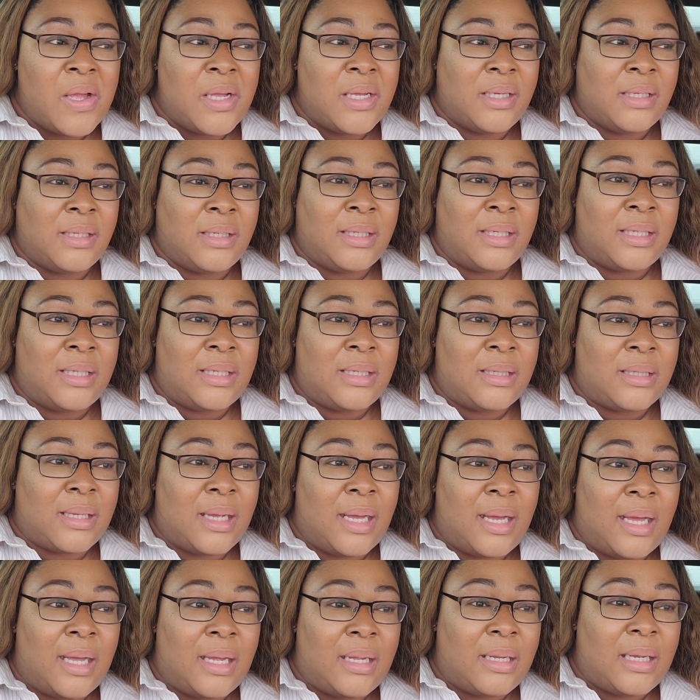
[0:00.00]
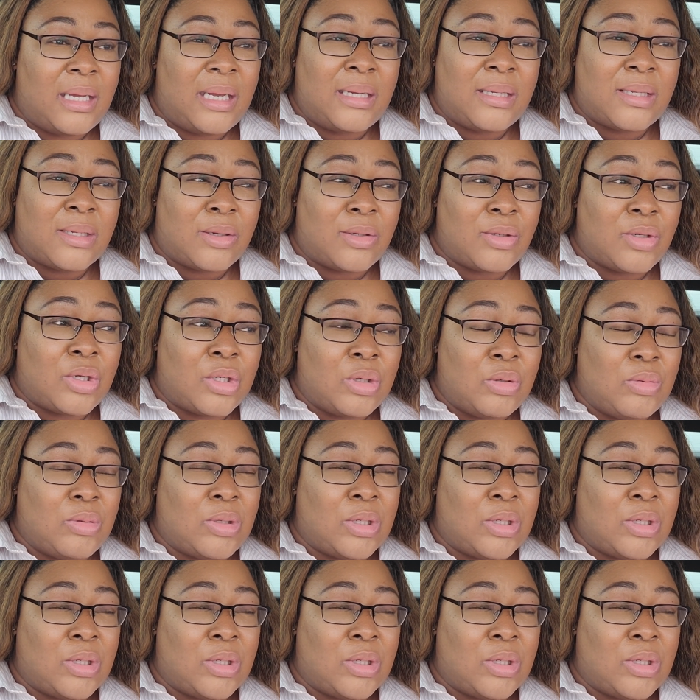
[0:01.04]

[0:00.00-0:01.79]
and he's at he's on two